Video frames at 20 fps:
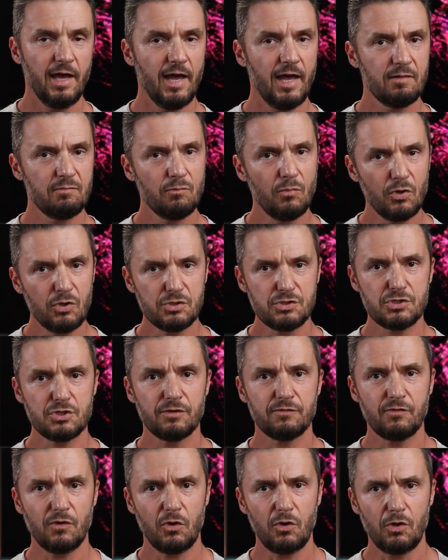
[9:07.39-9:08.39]
And most
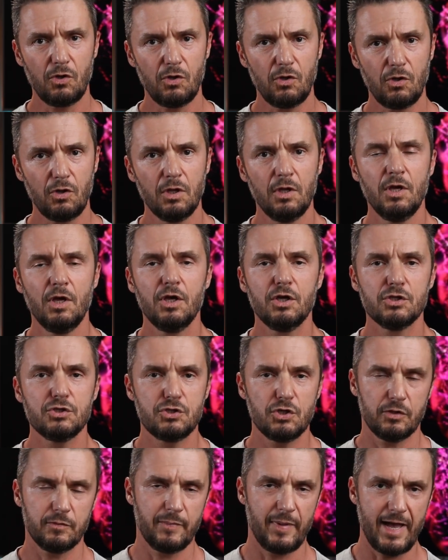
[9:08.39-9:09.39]
of all,
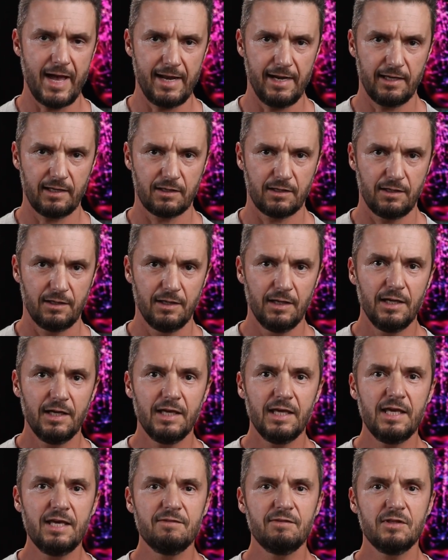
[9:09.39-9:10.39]
don't panic.
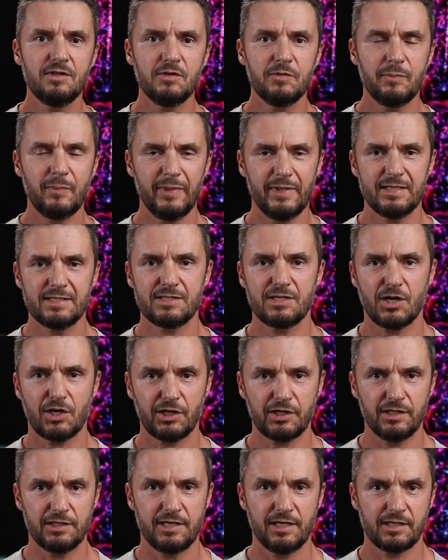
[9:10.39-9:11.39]
Even the best
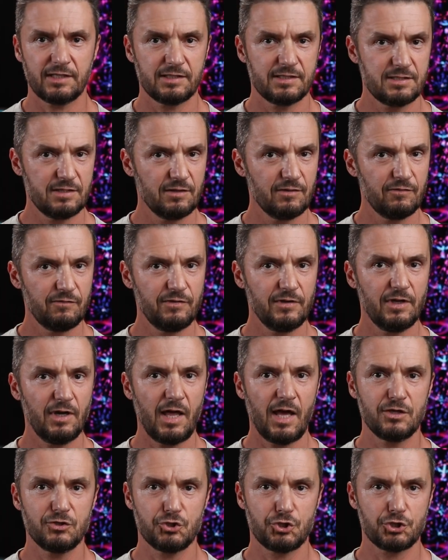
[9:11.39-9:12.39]
architects feel
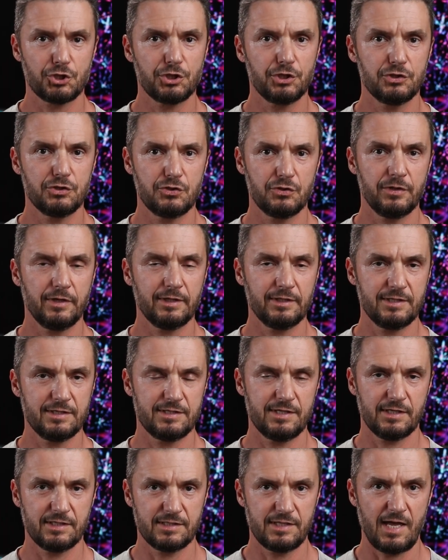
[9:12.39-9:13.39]
unsure during
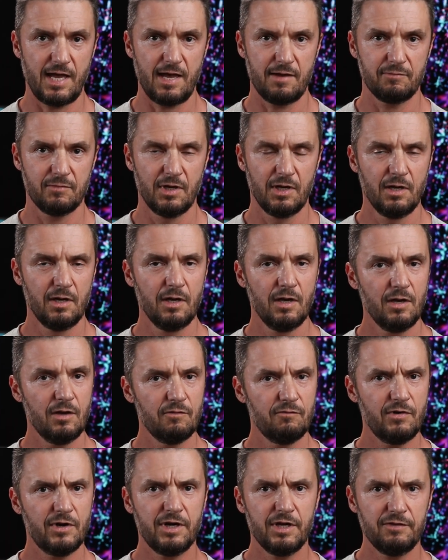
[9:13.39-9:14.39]
this exam.
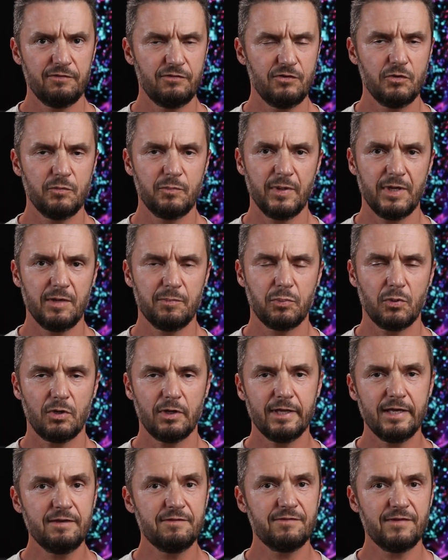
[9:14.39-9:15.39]
Very few
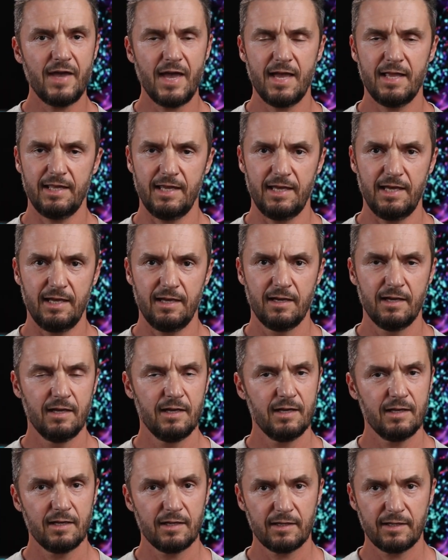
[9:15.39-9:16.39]
people, if any,
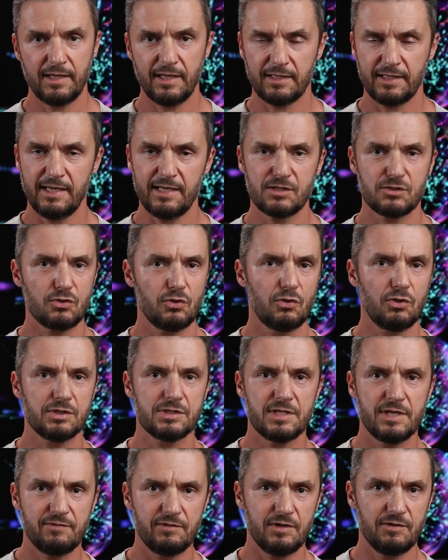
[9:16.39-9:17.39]
can guess all
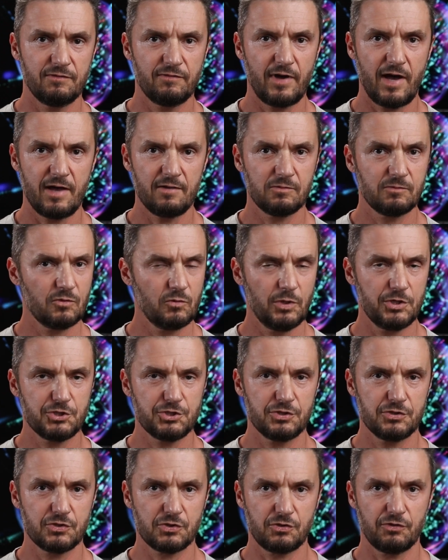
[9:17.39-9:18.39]
75
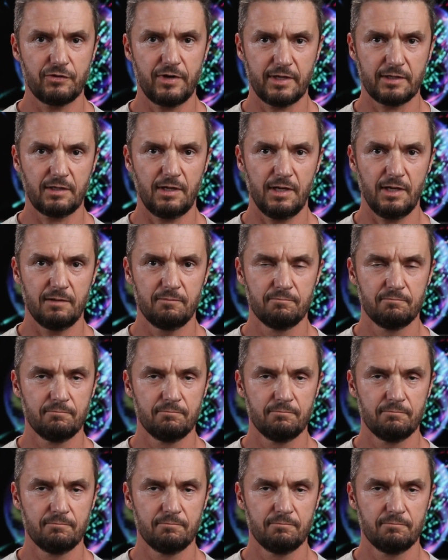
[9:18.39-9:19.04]
questions correctly.